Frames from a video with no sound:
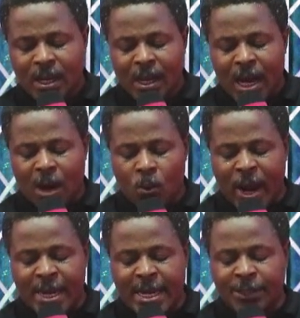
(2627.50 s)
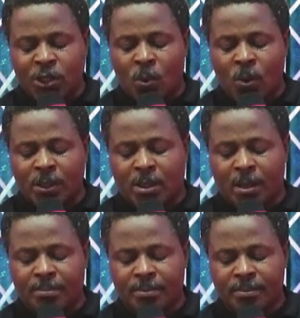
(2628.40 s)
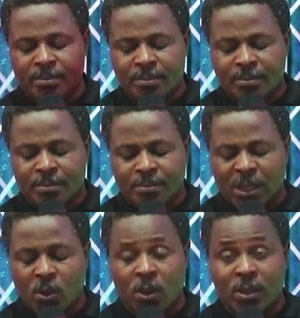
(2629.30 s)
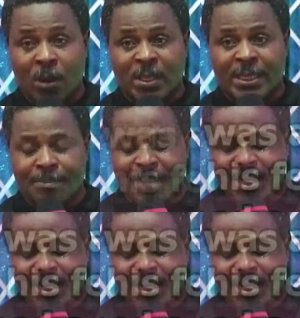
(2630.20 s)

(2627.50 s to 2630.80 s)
And when Gideon was come, behold, there was a man.